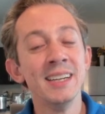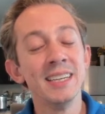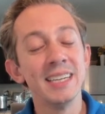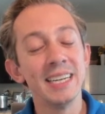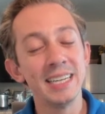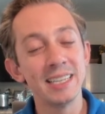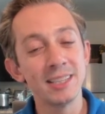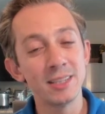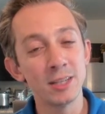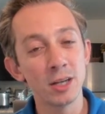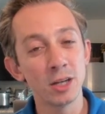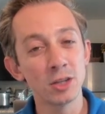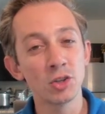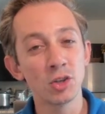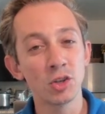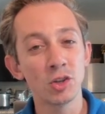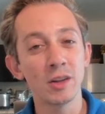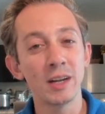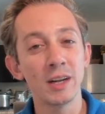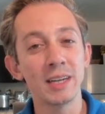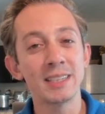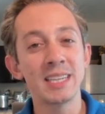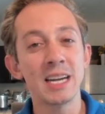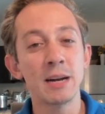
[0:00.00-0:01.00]
it does look
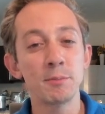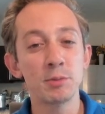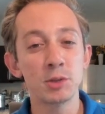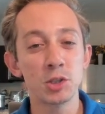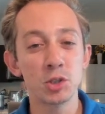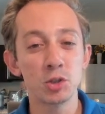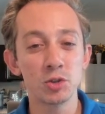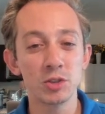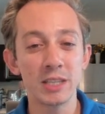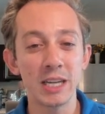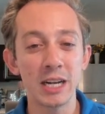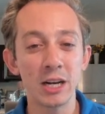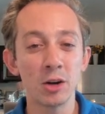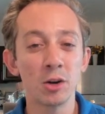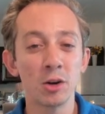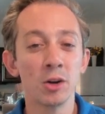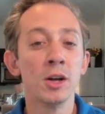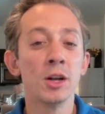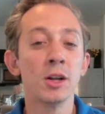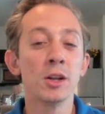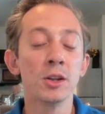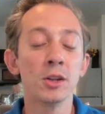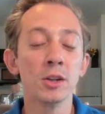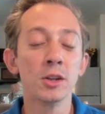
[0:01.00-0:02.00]
like temperatures there
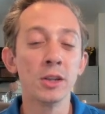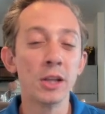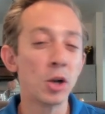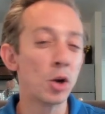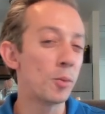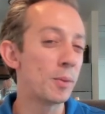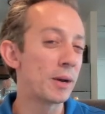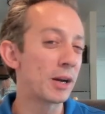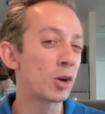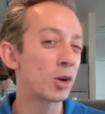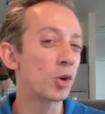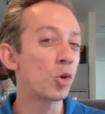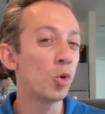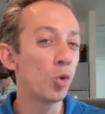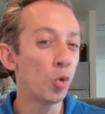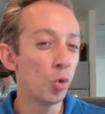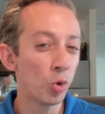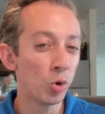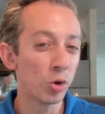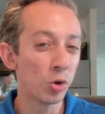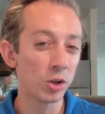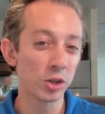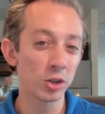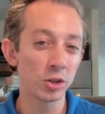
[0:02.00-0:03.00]
a little bit
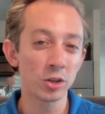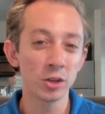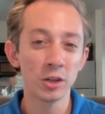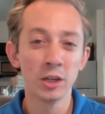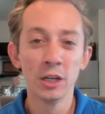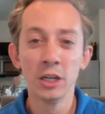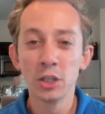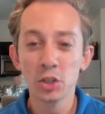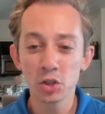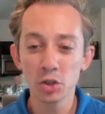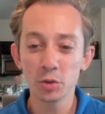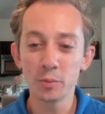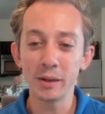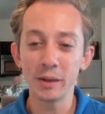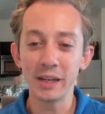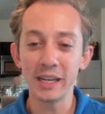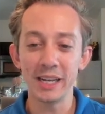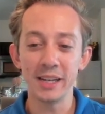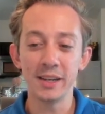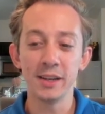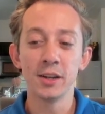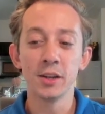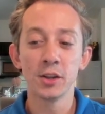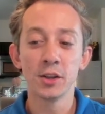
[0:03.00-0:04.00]
cooler, should be
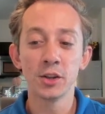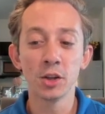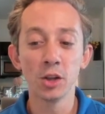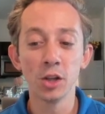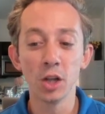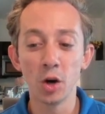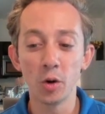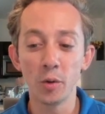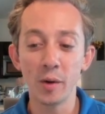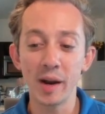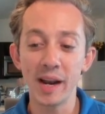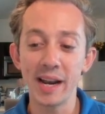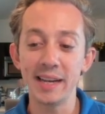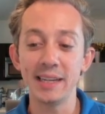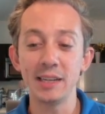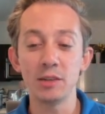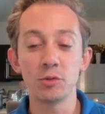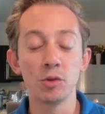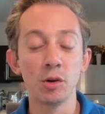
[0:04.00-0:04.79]
in the low 80s.